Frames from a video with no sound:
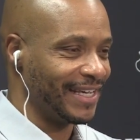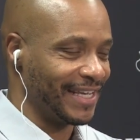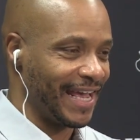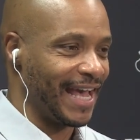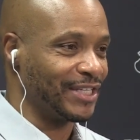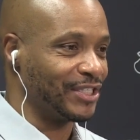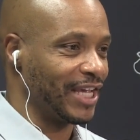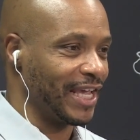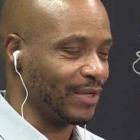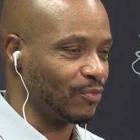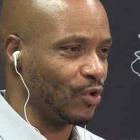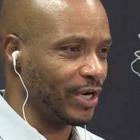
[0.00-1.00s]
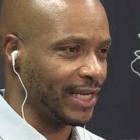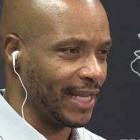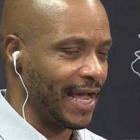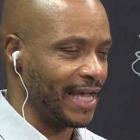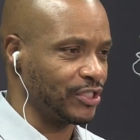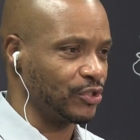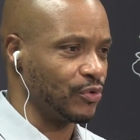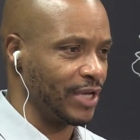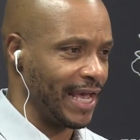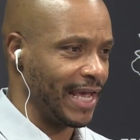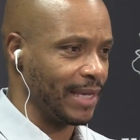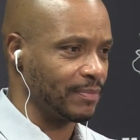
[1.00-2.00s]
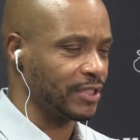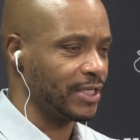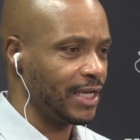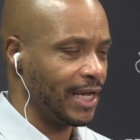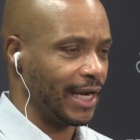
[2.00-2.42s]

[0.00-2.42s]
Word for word: He hadn't taken one in the last two games.